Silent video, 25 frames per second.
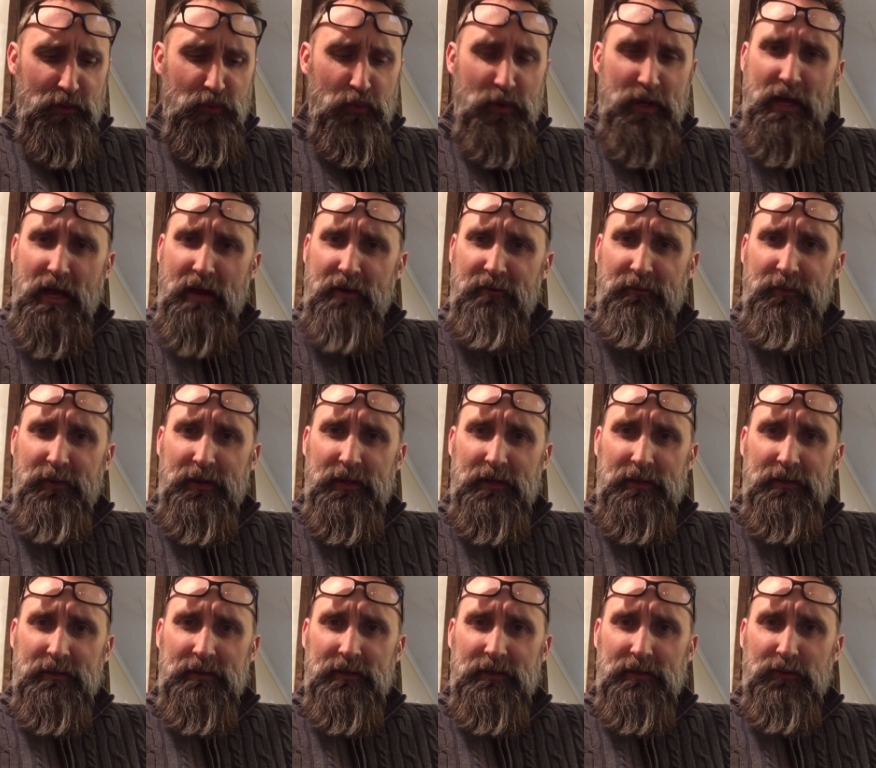we have
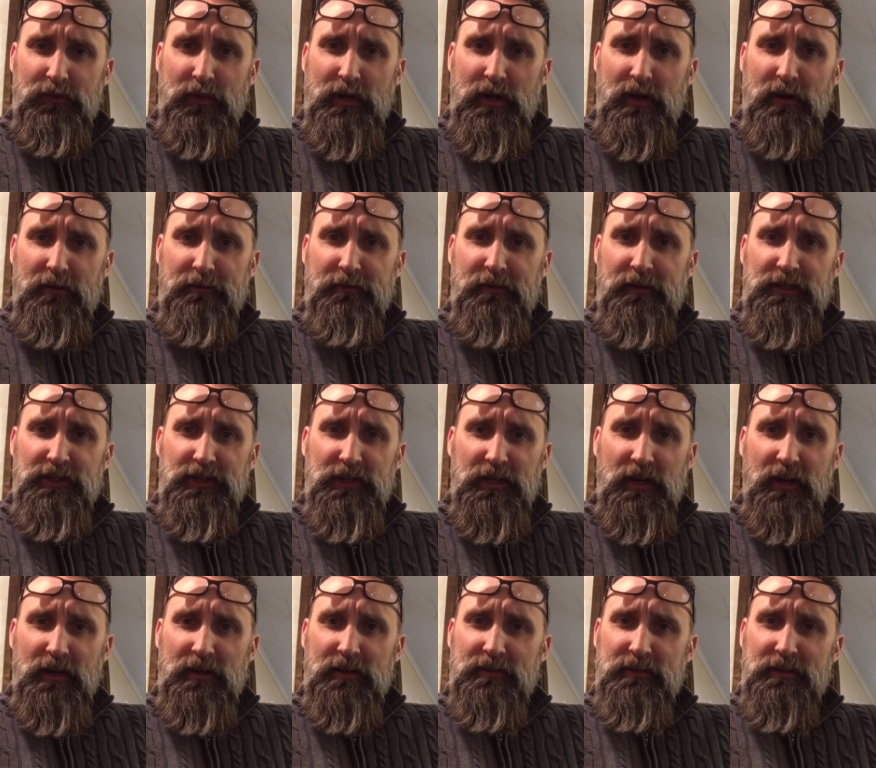been, we are finishing
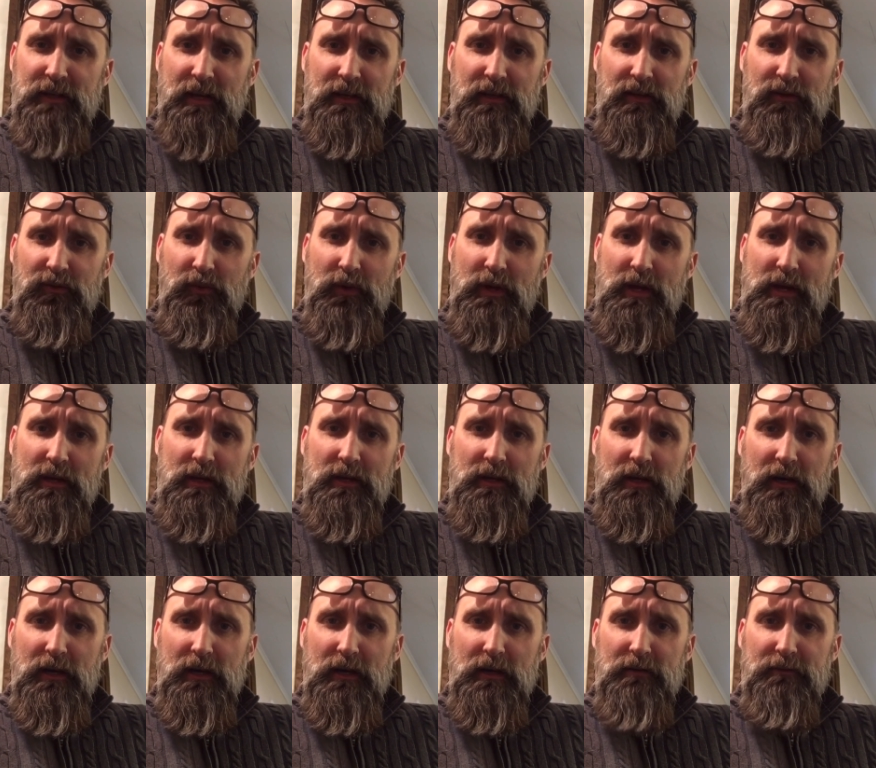our second week
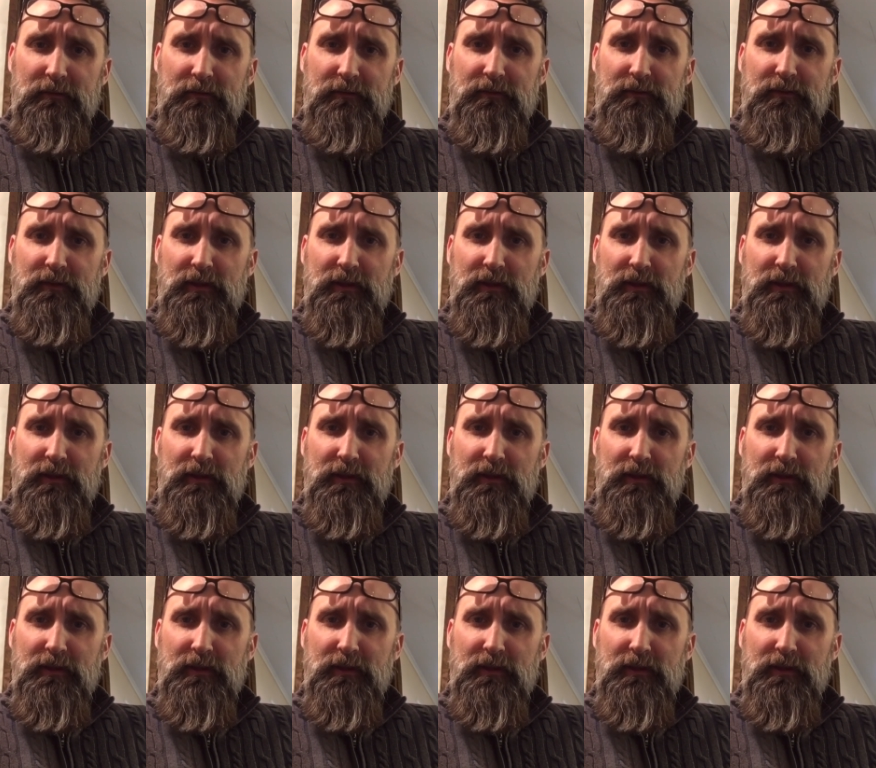of